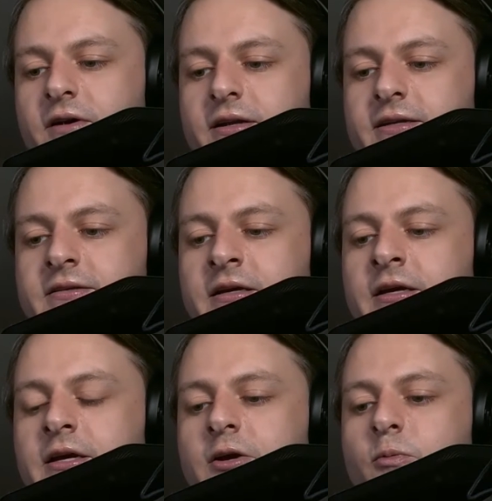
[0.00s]
on it
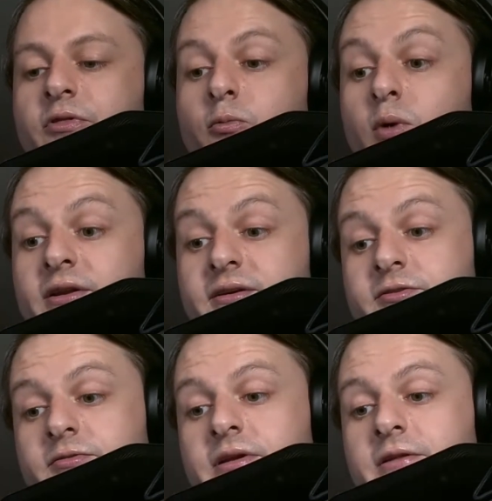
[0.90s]
with a 1
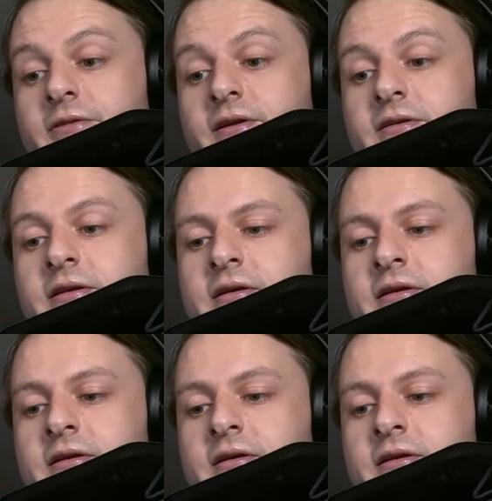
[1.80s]
underneath it.